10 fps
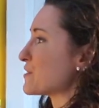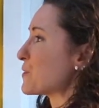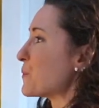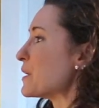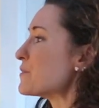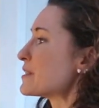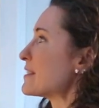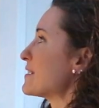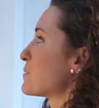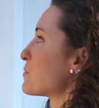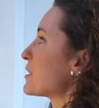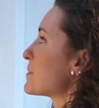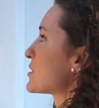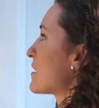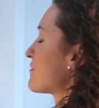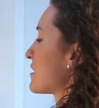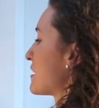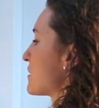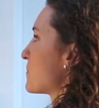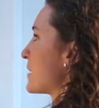So what you see is pretty much
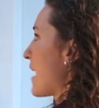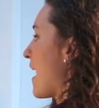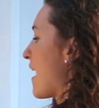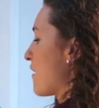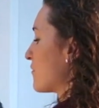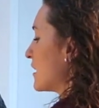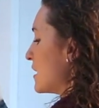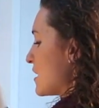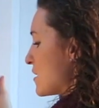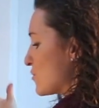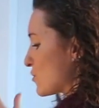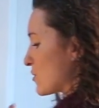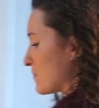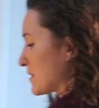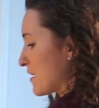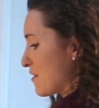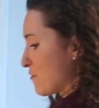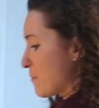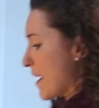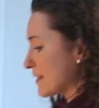everything that we have in terms
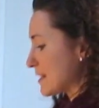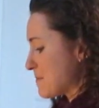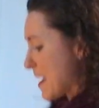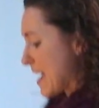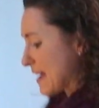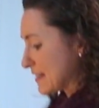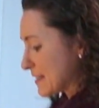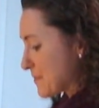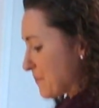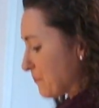of pots and pans.